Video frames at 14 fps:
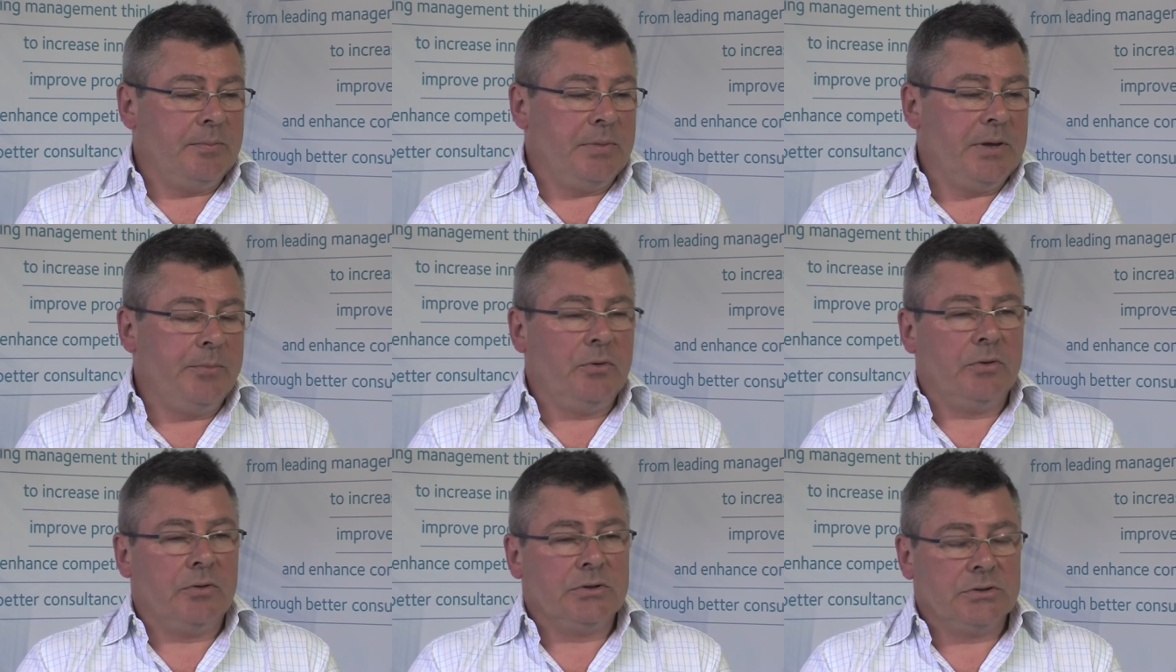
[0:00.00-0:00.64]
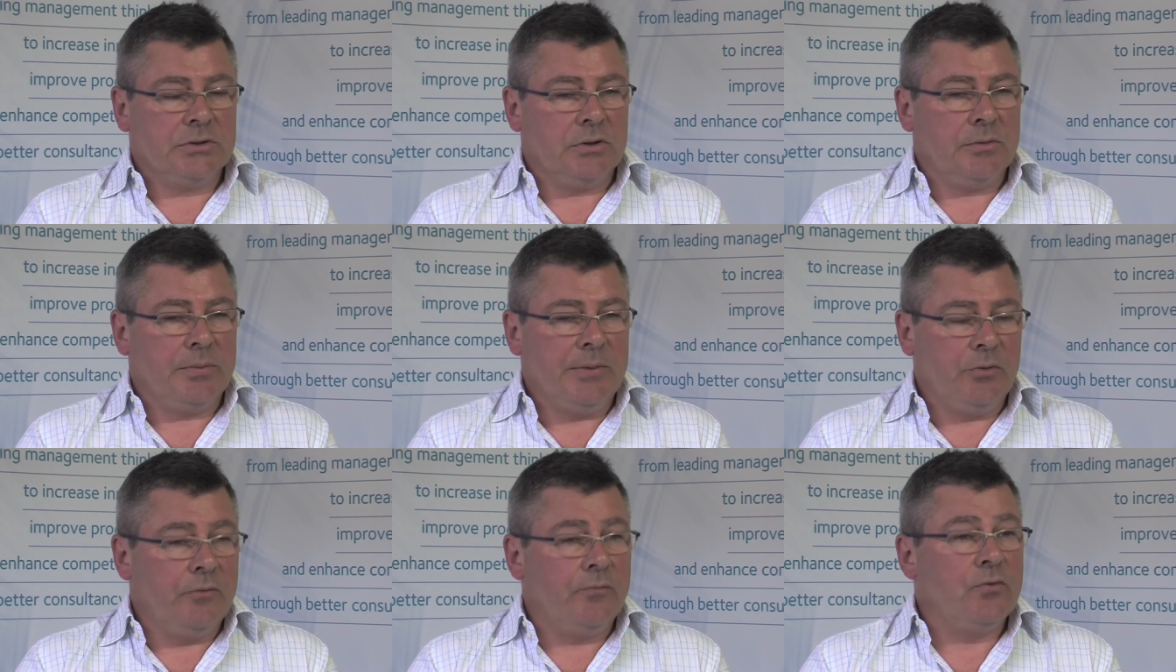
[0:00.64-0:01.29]
people
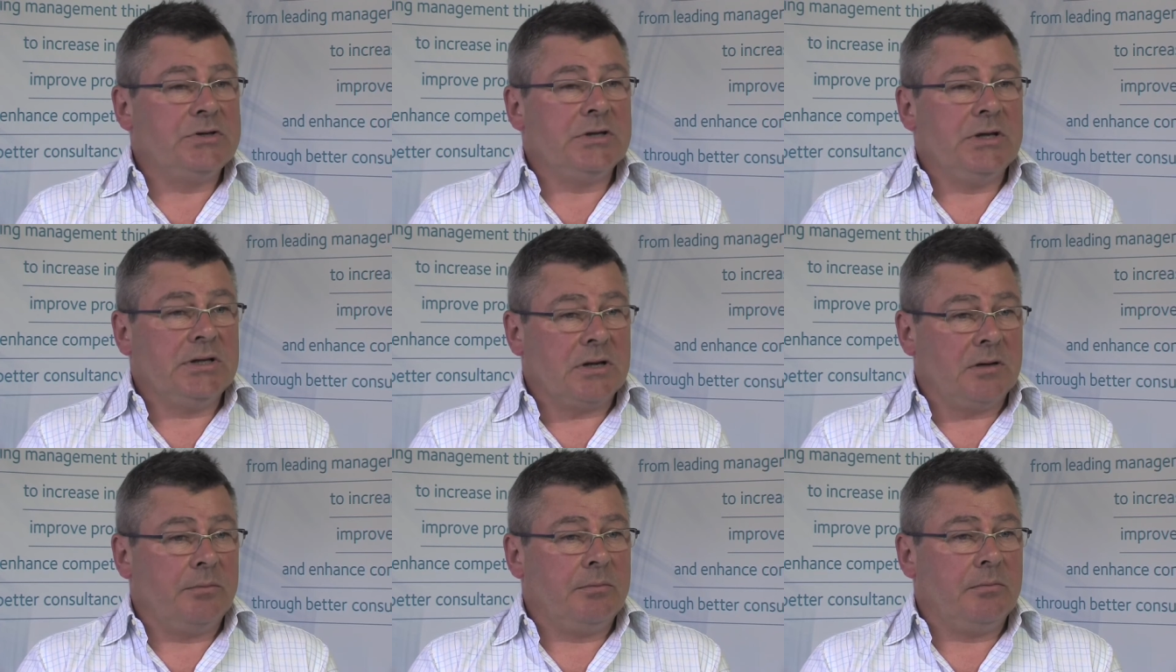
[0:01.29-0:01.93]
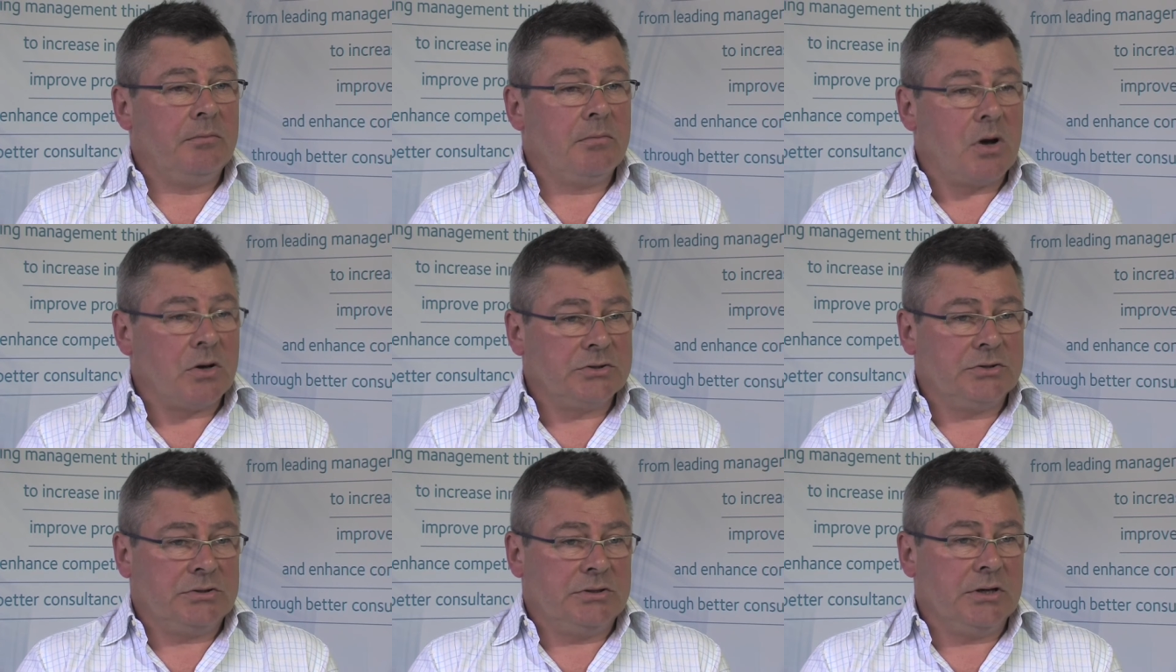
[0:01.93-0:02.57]
who've recently done a
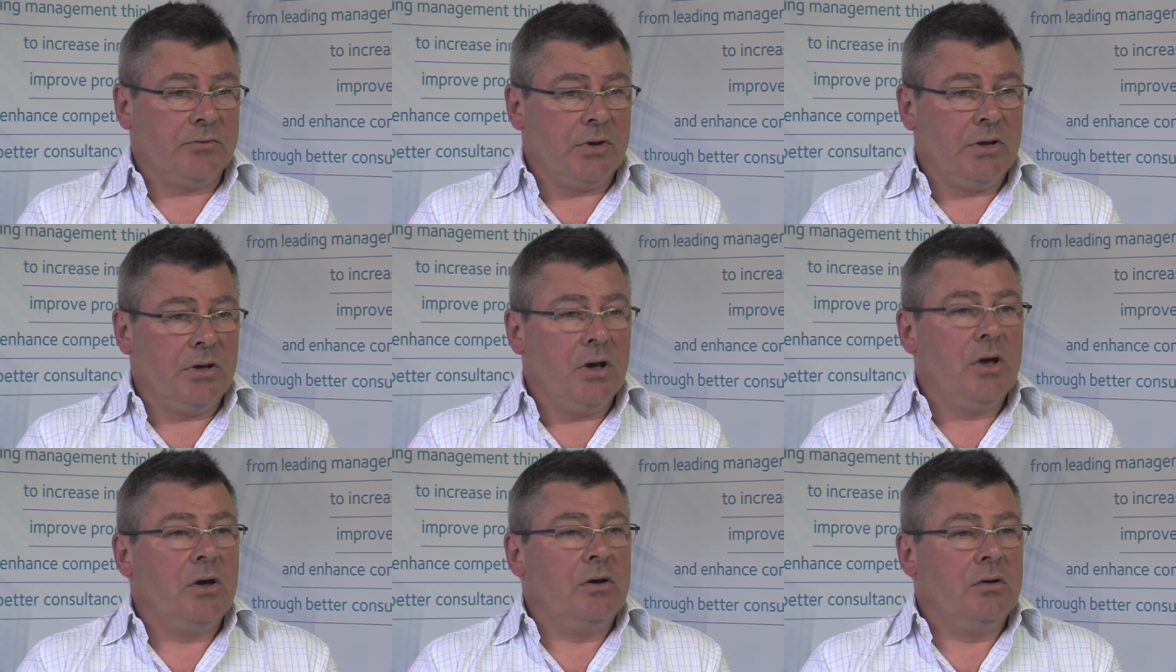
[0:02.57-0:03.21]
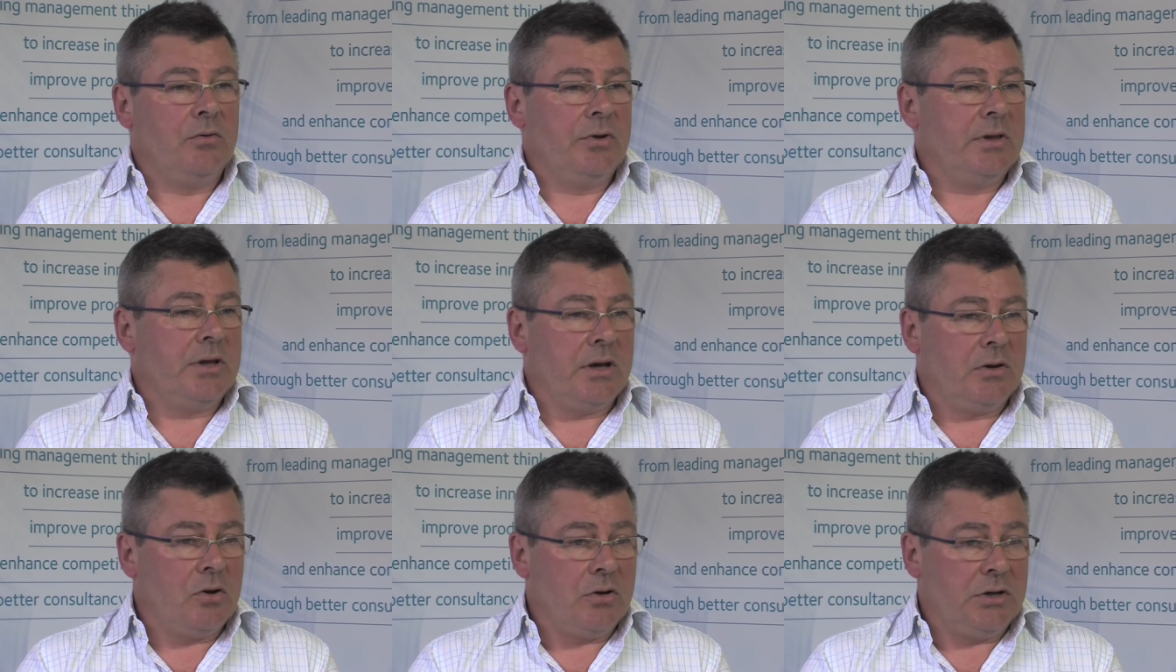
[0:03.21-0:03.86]
master's degree who are in
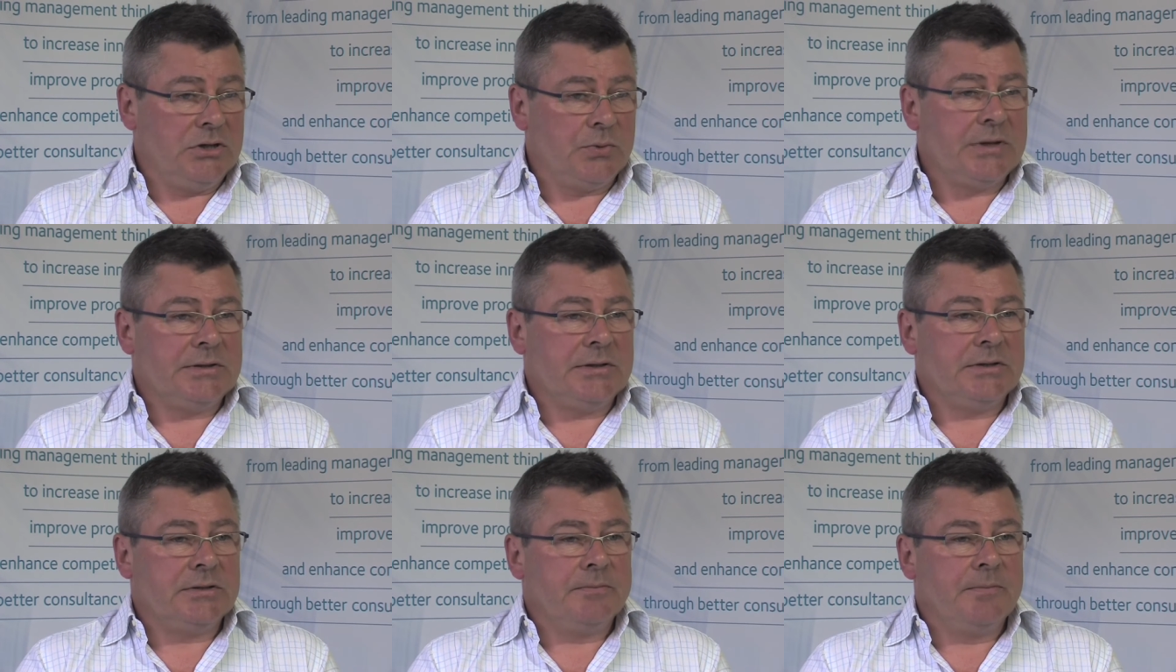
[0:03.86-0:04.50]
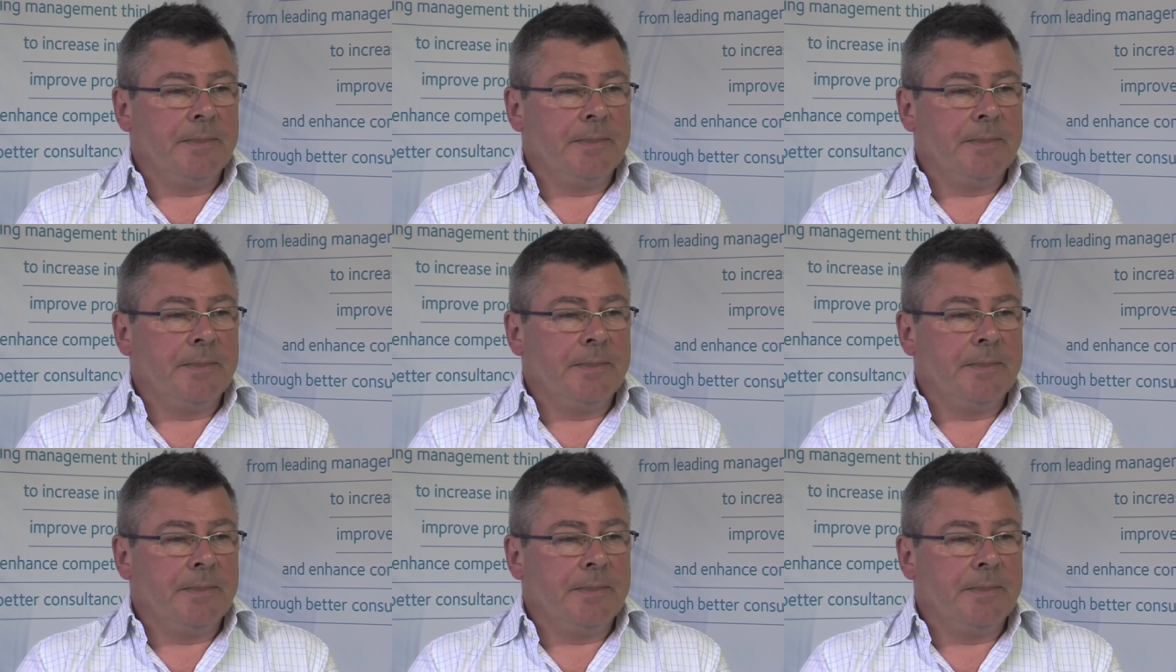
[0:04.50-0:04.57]
their early 20s.